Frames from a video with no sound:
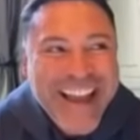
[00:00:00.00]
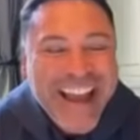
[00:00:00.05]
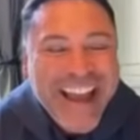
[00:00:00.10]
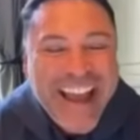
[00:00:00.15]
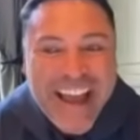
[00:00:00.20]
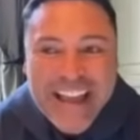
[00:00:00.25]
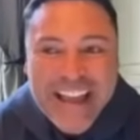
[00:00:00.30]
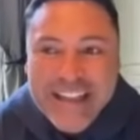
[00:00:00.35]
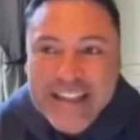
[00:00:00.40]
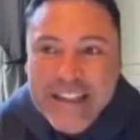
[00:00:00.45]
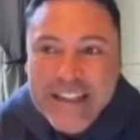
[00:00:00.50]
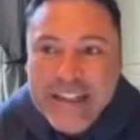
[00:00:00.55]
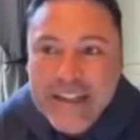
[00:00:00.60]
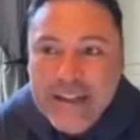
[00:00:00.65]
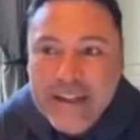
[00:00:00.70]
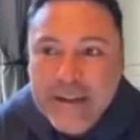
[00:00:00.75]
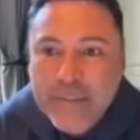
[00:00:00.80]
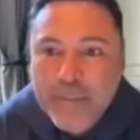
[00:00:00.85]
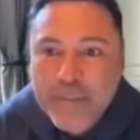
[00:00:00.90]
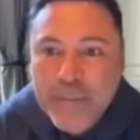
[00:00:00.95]
And,
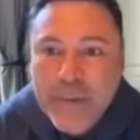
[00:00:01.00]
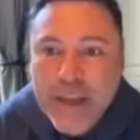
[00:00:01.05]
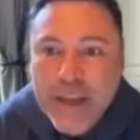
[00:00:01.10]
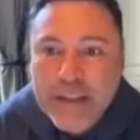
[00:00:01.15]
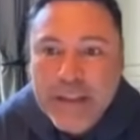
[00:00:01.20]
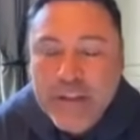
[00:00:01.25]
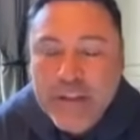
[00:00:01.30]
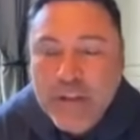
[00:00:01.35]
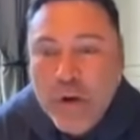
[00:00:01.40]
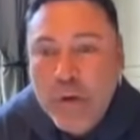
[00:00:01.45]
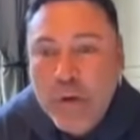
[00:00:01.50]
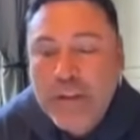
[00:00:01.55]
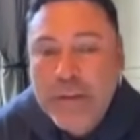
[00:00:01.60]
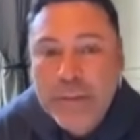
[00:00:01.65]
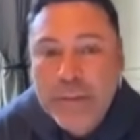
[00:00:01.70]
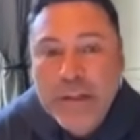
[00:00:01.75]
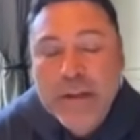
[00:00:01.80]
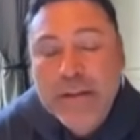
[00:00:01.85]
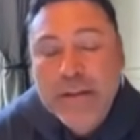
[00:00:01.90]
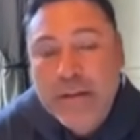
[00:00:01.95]
um, and I told
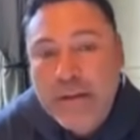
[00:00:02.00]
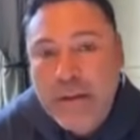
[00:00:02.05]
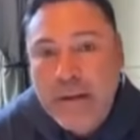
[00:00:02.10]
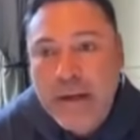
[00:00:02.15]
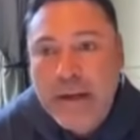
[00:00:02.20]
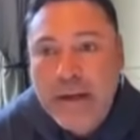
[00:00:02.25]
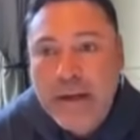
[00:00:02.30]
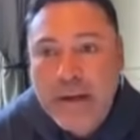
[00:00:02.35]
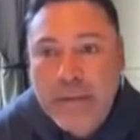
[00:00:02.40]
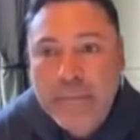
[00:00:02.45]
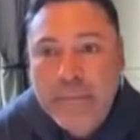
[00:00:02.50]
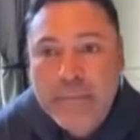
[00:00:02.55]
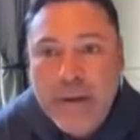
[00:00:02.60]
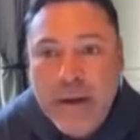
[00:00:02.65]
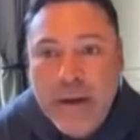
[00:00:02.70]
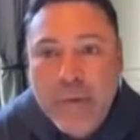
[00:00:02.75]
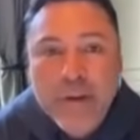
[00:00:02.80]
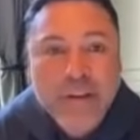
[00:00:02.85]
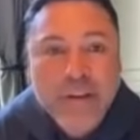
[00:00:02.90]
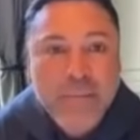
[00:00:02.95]
him, look, um,
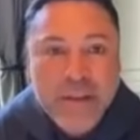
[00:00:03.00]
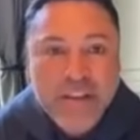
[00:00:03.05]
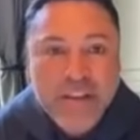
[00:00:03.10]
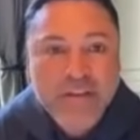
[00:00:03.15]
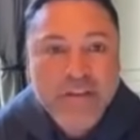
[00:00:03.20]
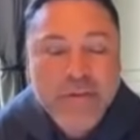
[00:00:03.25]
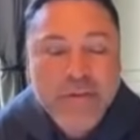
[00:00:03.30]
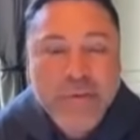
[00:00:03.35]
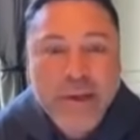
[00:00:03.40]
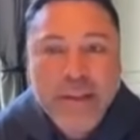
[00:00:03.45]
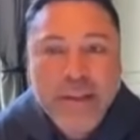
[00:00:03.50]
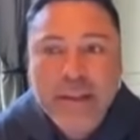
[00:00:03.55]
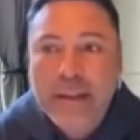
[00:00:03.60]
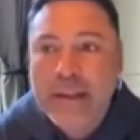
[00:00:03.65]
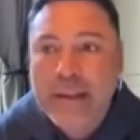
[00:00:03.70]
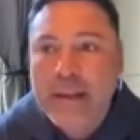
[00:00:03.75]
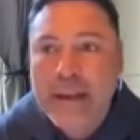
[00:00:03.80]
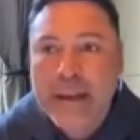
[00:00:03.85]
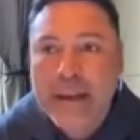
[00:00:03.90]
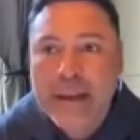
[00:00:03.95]
I want to meet you. And I,
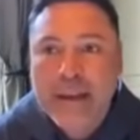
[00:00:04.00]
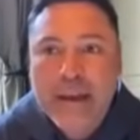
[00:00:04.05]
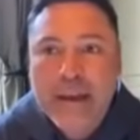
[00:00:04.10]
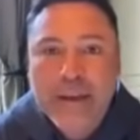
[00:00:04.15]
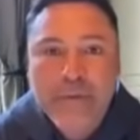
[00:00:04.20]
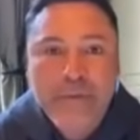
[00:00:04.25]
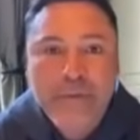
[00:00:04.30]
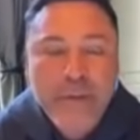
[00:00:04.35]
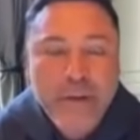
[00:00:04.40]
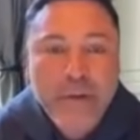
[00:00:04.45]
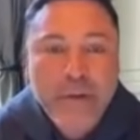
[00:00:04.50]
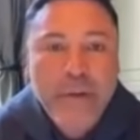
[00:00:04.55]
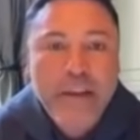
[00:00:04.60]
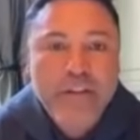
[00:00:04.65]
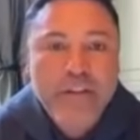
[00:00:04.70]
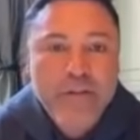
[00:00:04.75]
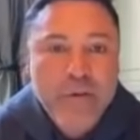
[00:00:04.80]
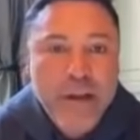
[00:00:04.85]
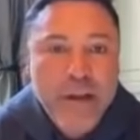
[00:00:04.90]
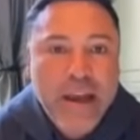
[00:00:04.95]
I, I feel
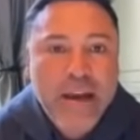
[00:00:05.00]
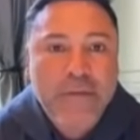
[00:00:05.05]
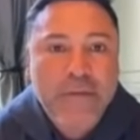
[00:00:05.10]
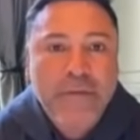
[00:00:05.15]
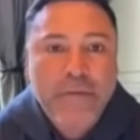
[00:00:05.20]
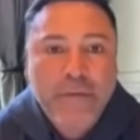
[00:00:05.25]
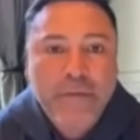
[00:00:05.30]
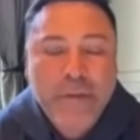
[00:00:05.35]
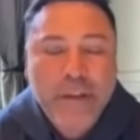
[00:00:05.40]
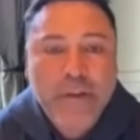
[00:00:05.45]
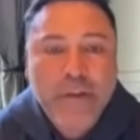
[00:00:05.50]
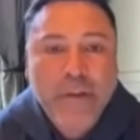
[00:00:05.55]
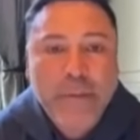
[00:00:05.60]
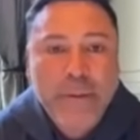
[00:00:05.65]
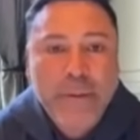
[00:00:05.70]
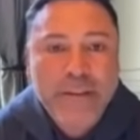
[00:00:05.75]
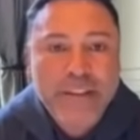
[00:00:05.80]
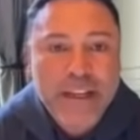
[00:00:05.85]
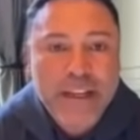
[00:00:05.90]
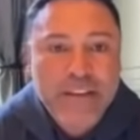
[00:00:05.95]
that you have, you know, the
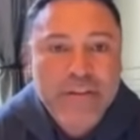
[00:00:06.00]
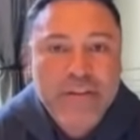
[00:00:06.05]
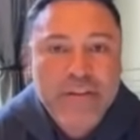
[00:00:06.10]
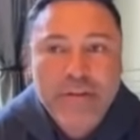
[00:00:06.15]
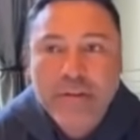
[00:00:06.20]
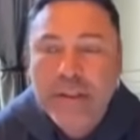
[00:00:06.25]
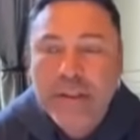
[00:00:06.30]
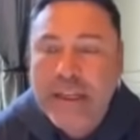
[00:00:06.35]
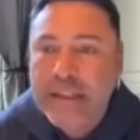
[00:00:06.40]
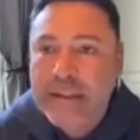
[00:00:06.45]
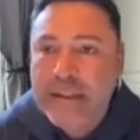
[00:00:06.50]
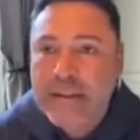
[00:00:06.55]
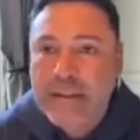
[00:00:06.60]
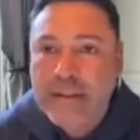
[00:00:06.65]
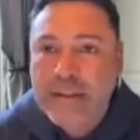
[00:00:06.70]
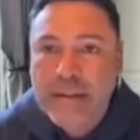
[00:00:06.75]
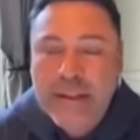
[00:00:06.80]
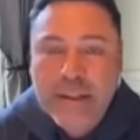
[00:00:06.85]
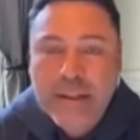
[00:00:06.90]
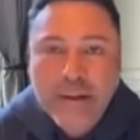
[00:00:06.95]
potential. And,
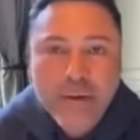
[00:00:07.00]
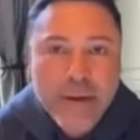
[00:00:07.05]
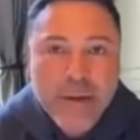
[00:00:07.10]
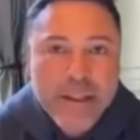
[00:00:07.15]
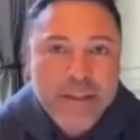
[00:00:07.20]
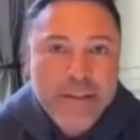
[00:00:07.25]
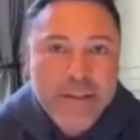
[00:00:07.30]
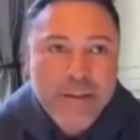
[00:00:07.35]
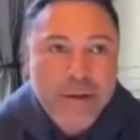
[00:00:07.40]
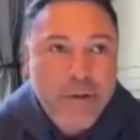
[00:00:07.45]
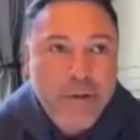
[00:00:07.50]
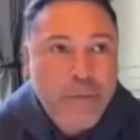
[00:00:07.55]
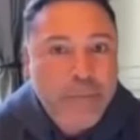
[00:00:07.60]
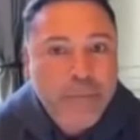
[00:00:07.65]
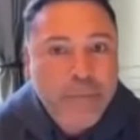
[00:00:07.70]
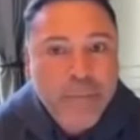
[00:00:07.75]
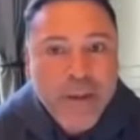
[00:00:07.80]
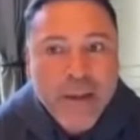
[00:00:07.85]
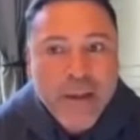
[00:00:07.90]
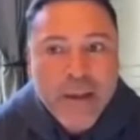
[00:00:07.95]
you know, and so
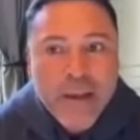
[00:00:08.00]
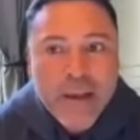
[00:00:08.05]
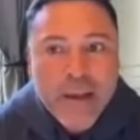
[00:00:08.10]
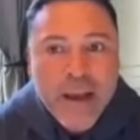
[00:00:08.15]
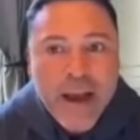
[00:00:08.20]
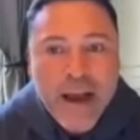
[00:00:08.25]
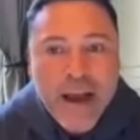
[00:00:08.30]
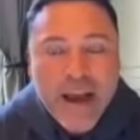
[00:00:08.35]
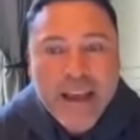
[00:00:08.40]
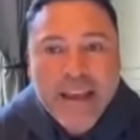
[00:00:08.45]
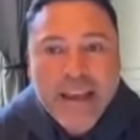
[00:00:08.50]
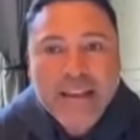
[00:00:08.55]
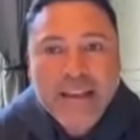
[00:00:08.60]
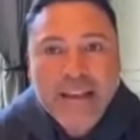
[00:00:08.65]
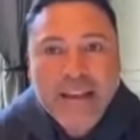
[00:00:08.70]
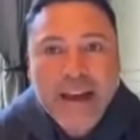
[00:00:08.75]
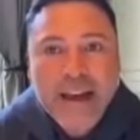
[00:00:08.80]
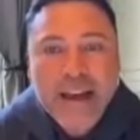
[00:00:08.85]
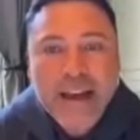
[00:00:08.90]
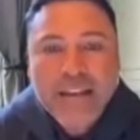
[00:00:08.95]
I,
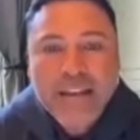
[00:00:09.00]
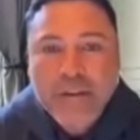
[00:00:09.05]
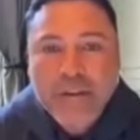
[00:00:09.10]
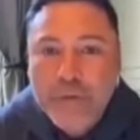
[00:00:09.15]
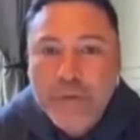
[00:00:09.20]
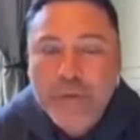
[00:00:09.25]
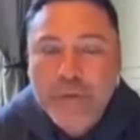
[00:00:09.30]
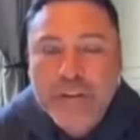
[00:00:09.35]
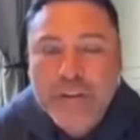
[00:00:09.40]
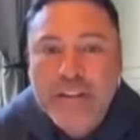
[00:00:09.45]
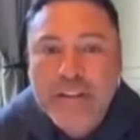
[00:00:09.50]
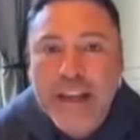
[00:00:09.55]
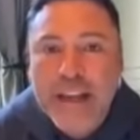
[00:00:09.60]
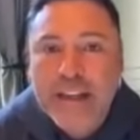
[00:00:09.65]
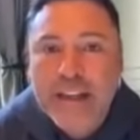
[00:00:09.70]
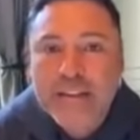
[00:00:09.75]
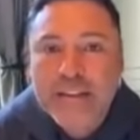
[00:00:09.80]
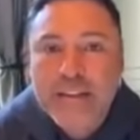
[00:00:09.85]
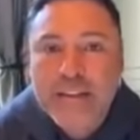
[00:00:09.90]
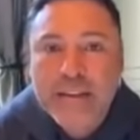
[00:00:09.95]
I knew
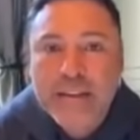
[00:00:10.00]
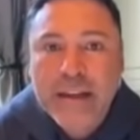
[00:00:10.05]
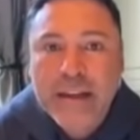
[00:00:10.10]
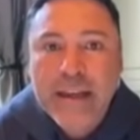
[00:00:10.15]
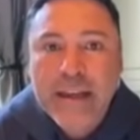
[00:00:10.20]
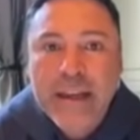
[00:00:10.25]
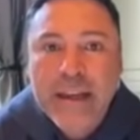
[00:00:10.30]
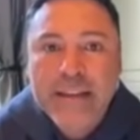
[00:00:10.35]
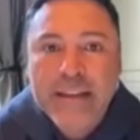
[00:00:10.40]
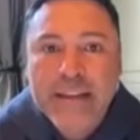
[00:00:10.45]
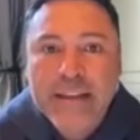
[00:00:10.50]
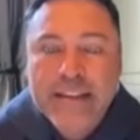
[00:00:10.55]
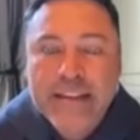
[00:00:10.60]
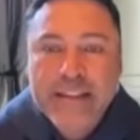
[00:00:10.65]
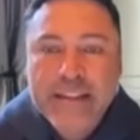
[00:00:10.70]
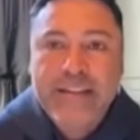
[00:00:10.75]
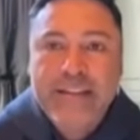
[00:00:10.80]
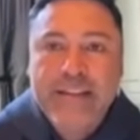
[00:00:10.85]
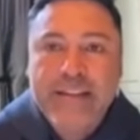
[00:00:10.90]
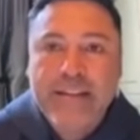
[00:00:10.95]
firsthand. And this
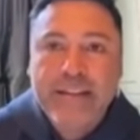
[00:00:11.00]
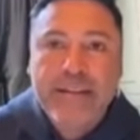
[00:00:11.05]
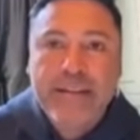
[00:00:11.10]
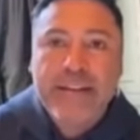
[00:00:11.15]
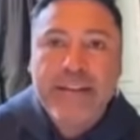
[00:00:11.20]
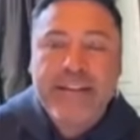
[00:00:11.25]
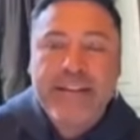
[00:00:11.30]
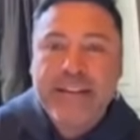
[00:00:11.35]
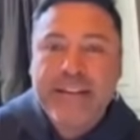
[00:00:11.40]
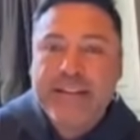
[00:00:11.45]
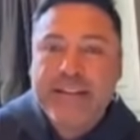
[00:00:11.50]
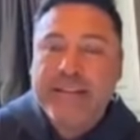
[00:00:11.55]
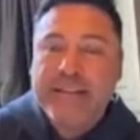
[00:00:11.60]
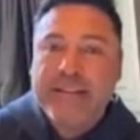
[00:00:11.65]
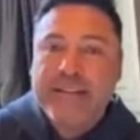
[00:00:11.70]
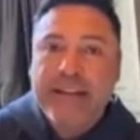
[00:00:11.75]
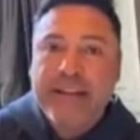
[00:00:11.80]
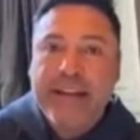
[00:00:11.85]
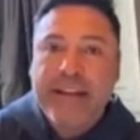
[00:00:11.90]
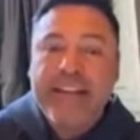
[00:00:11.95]
is, this is
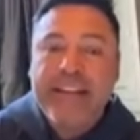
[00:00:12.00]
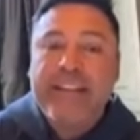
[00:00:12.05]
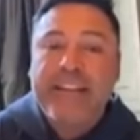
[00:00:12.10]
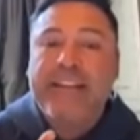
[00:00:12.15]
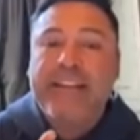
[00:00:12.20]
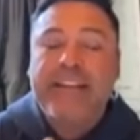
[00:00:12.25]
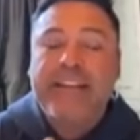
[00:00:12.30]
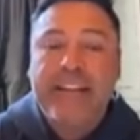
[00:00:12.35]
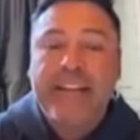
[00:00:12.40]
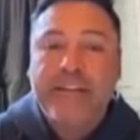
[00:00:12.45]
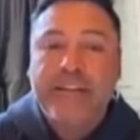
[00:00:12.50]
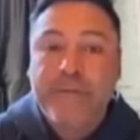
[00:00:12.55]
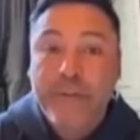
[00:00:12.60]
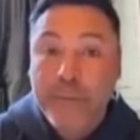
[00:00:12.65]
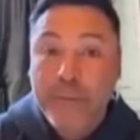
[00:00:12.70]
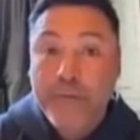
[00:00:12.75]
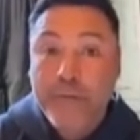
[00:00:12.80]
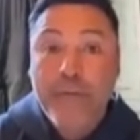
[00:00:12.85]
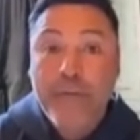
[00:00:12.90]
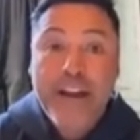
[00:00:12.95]
instinct
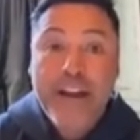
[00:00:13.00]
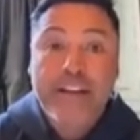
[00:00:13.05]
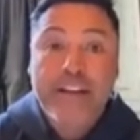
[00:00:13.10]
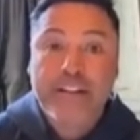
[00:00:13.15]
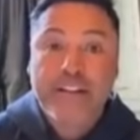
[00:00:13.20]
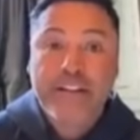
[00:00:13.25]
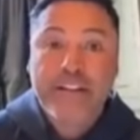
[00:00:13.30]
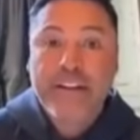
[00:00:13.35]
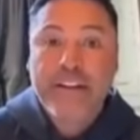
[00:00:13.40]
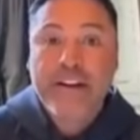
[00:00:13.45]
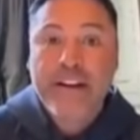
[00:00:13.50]
from a fighter.